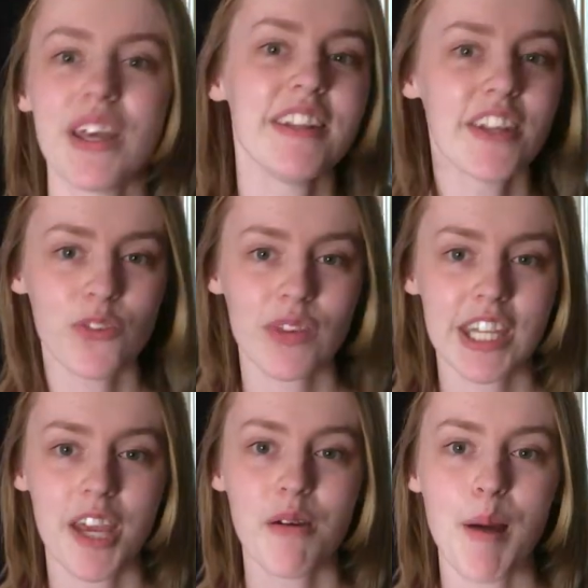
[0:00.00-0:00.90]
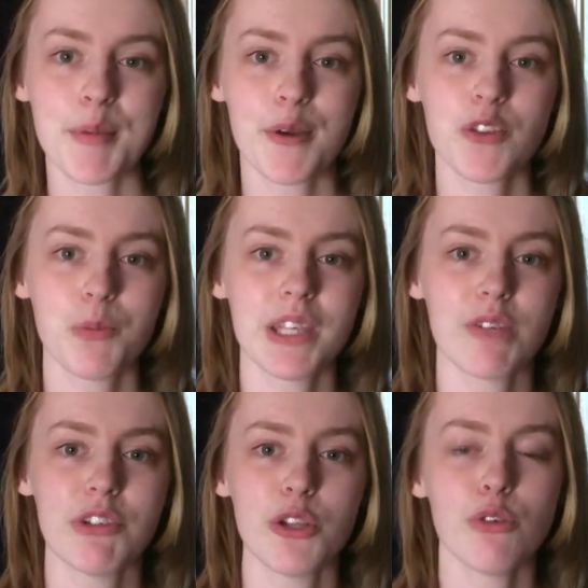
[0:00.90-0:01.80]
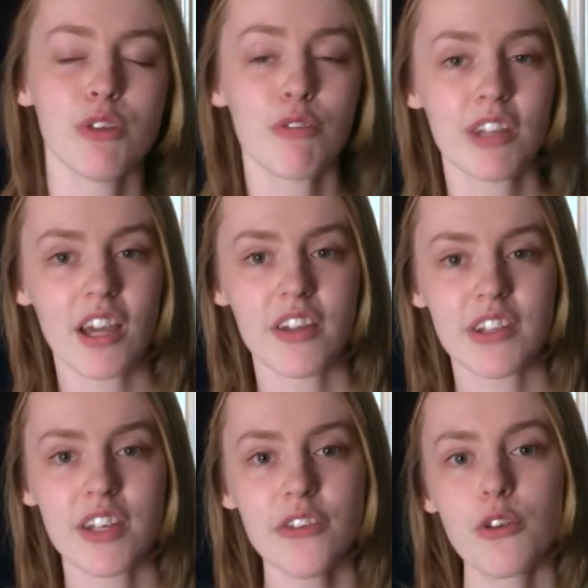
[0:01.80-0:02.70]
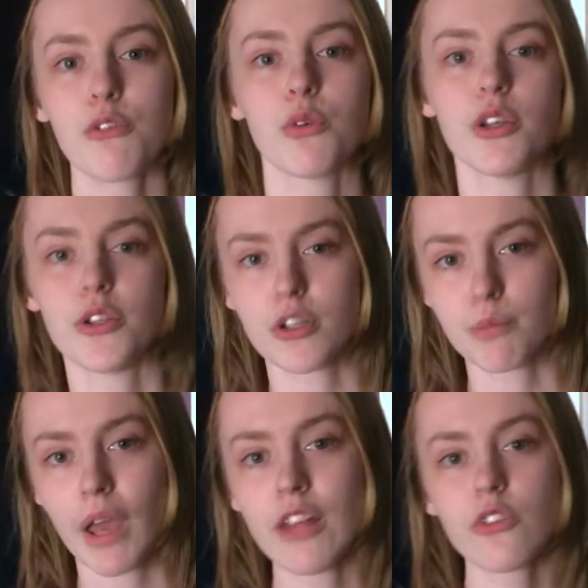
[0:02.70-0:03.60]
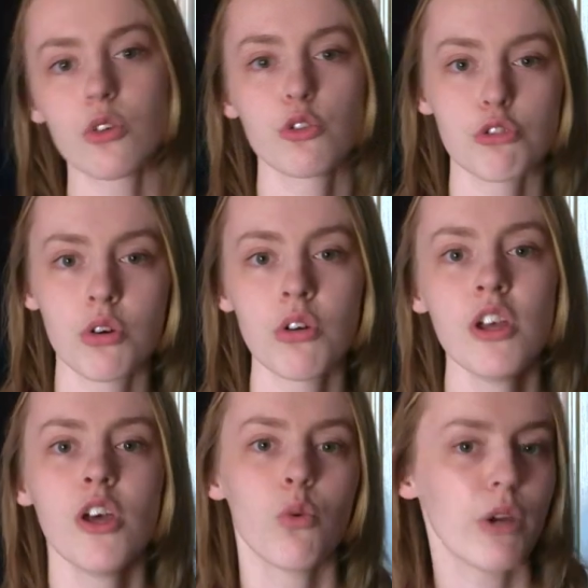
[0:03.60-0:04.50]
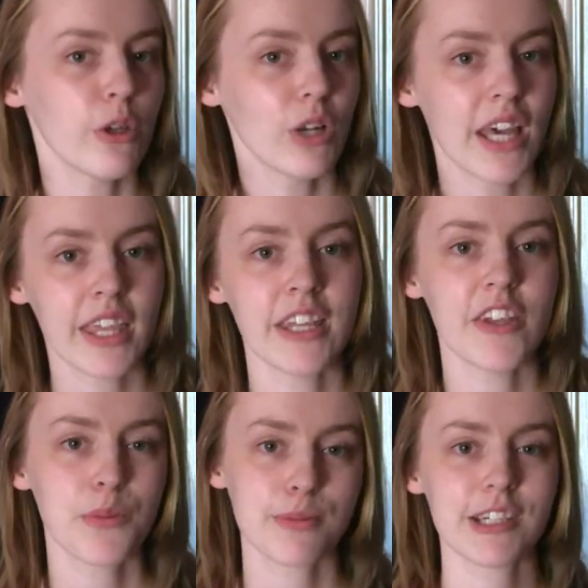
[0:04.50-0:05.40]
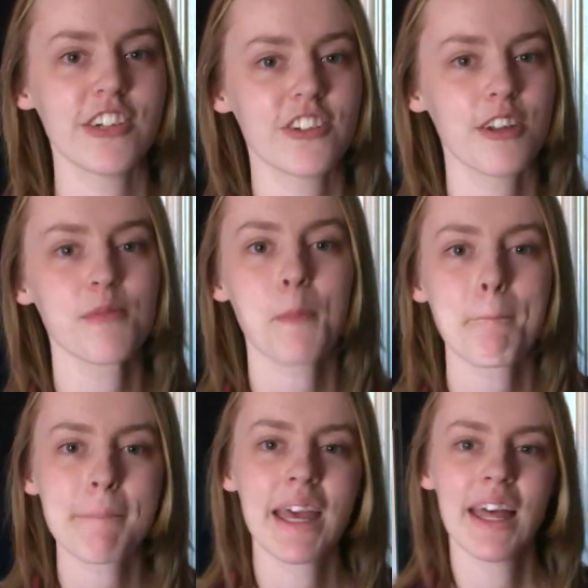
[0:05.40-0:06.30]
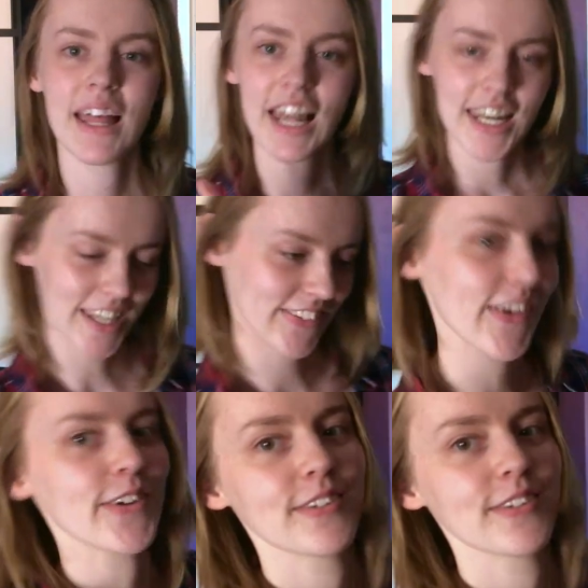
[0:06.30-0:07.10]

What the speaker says: In this video, I'm going to be giving you 50 ideas of what you could paint or draw when you're lacking inspiration. Let's go.